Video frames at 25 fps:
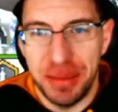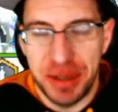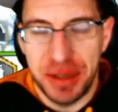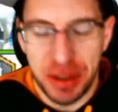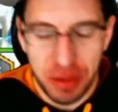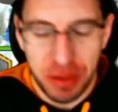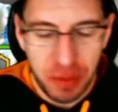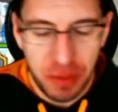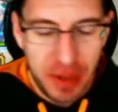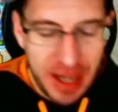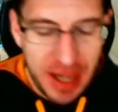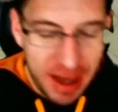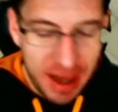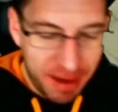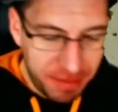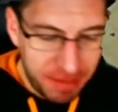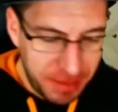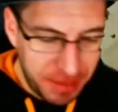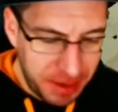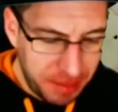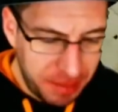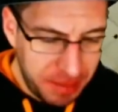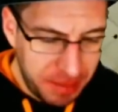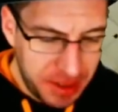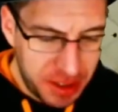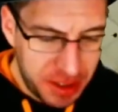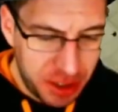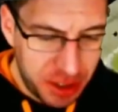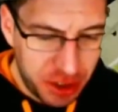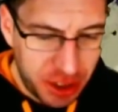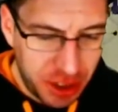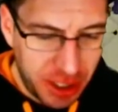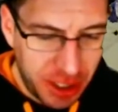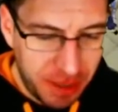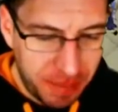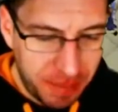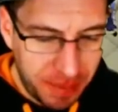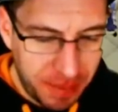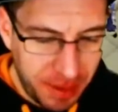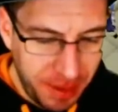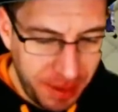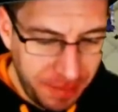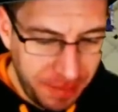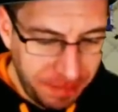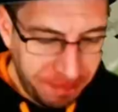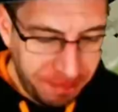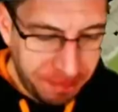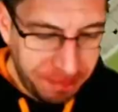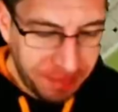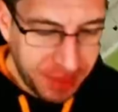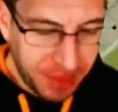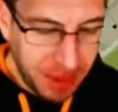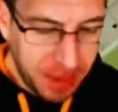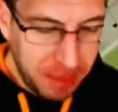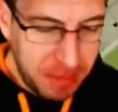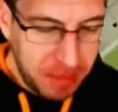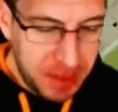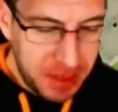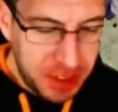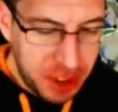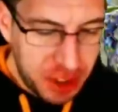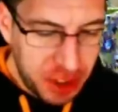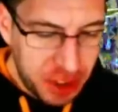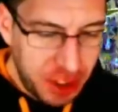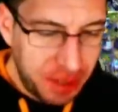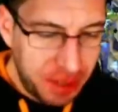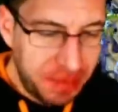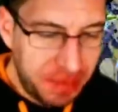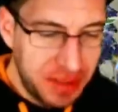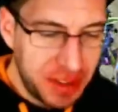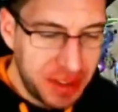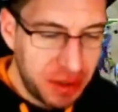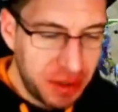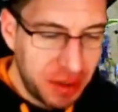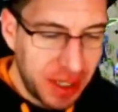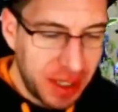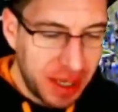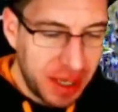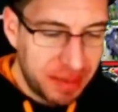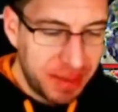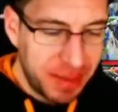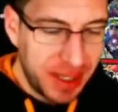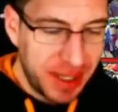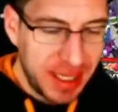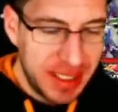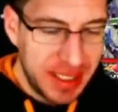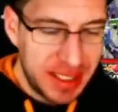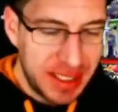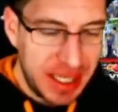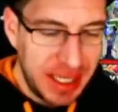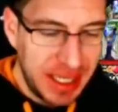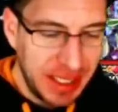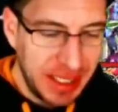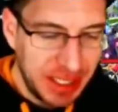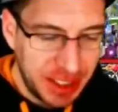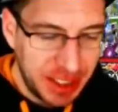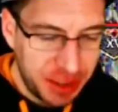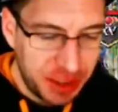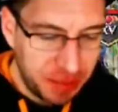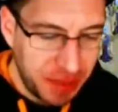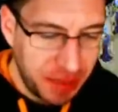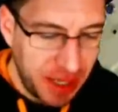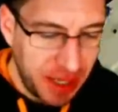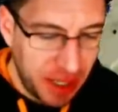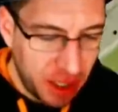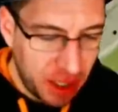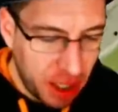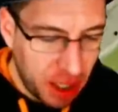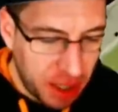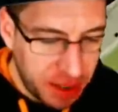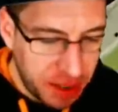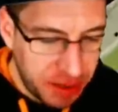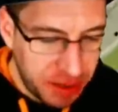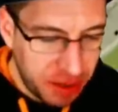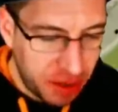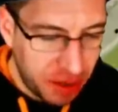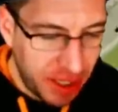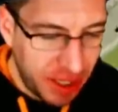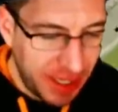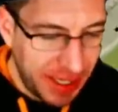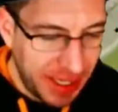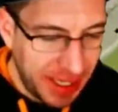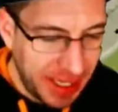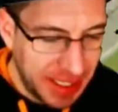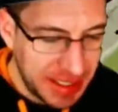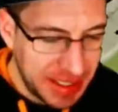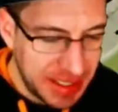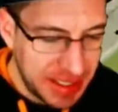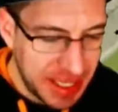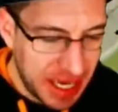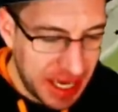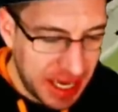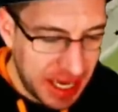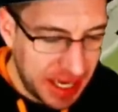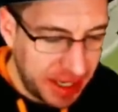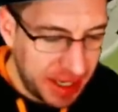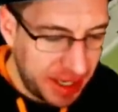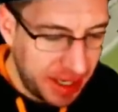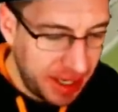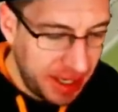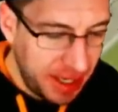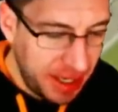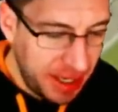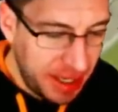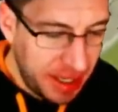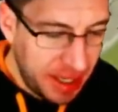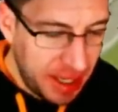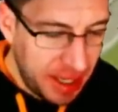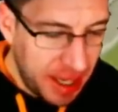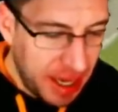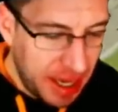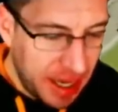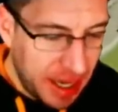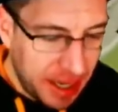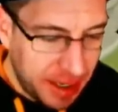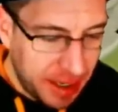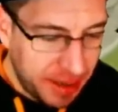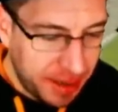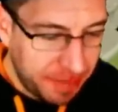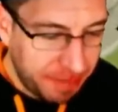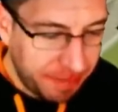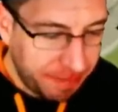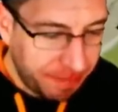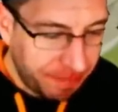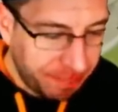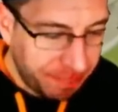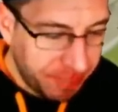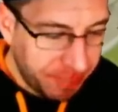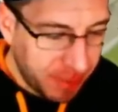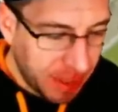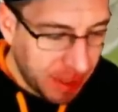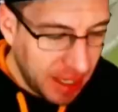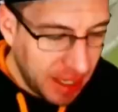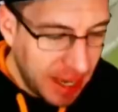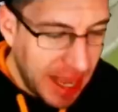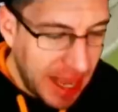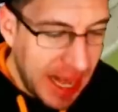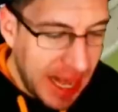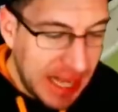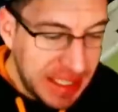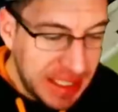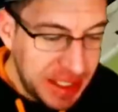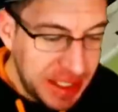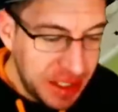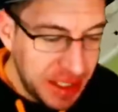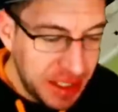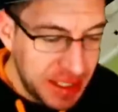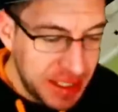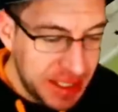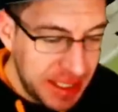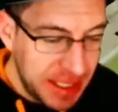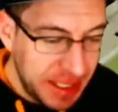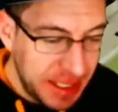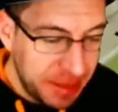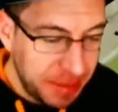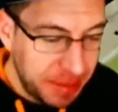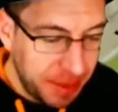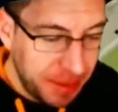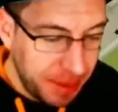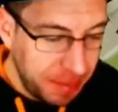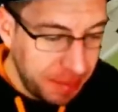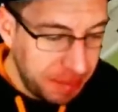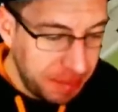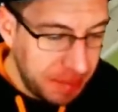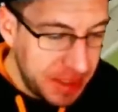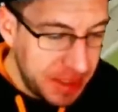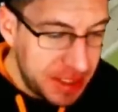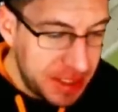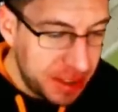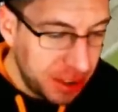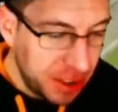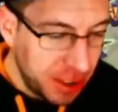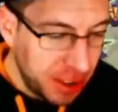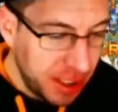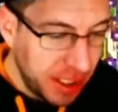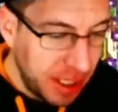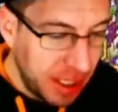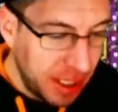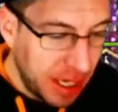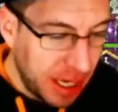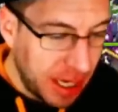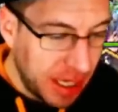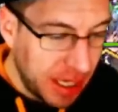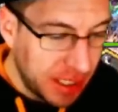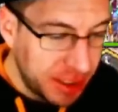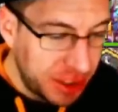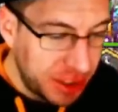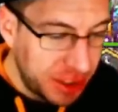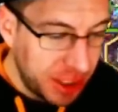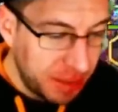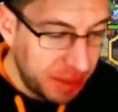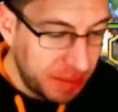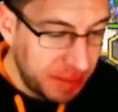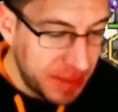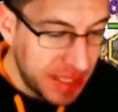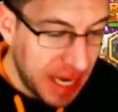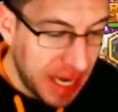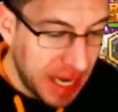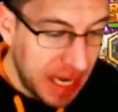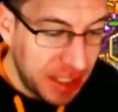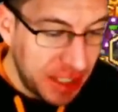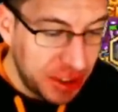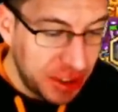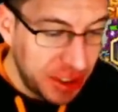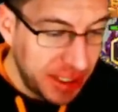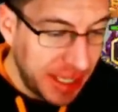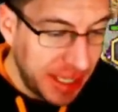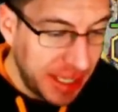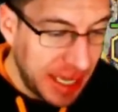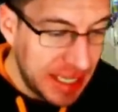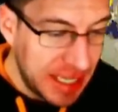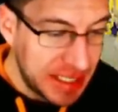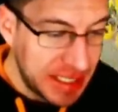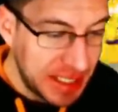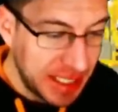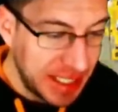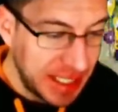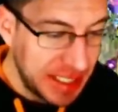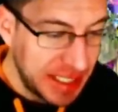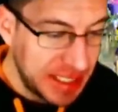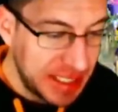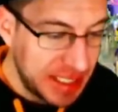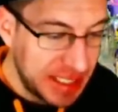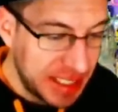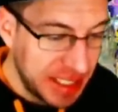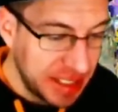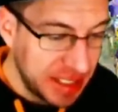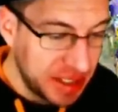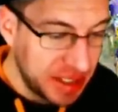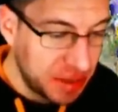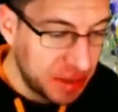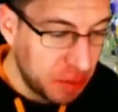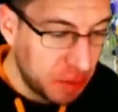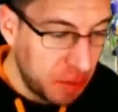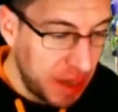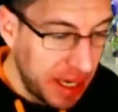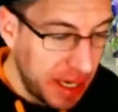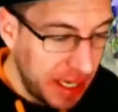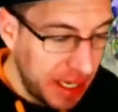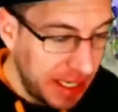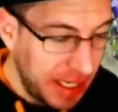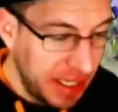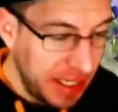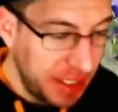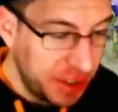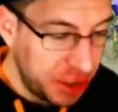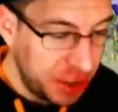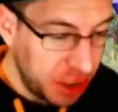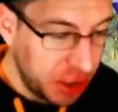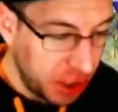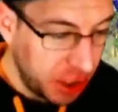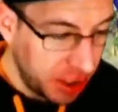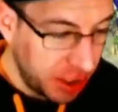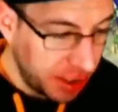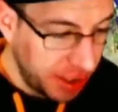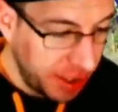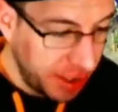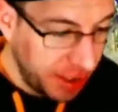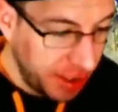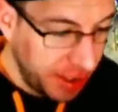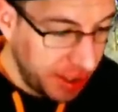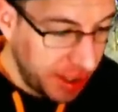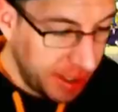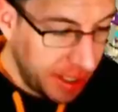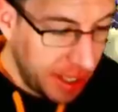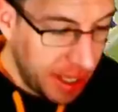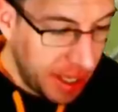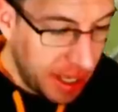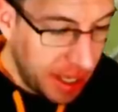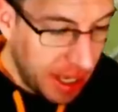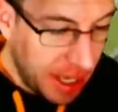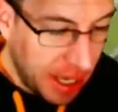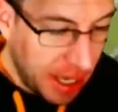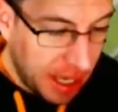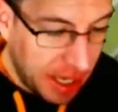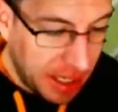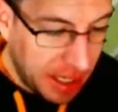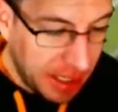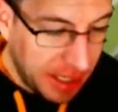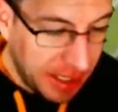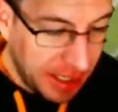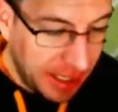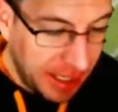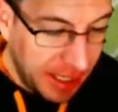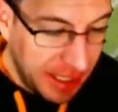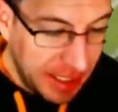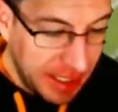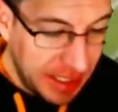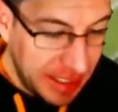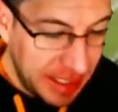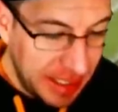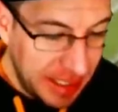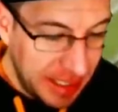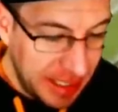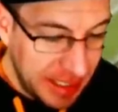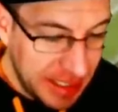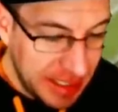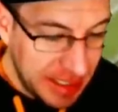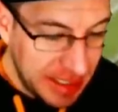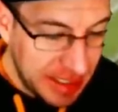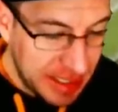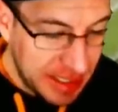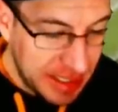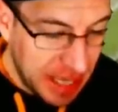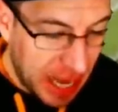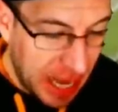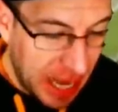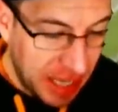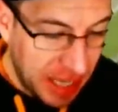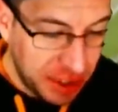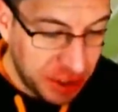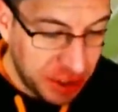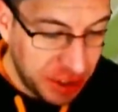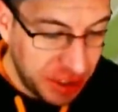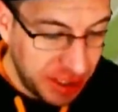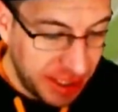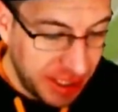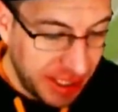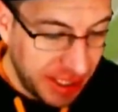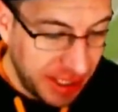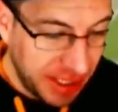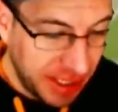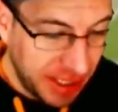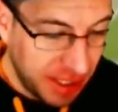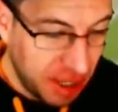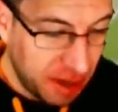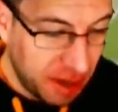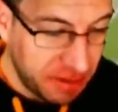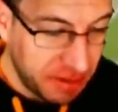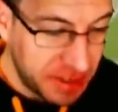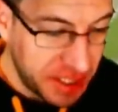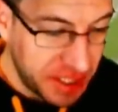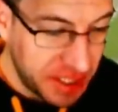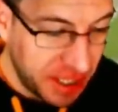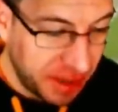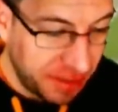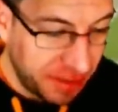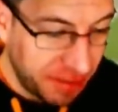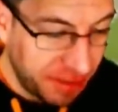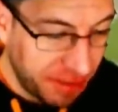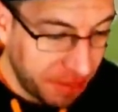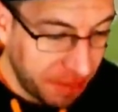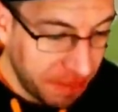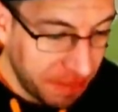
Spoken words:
So we have Mr. Chip. Mr. Chip is going up against a Lich player on the right hand side. Um, as you can see, Mr. Chip is actually casting his skills when he should, and he is actually killing off stuff.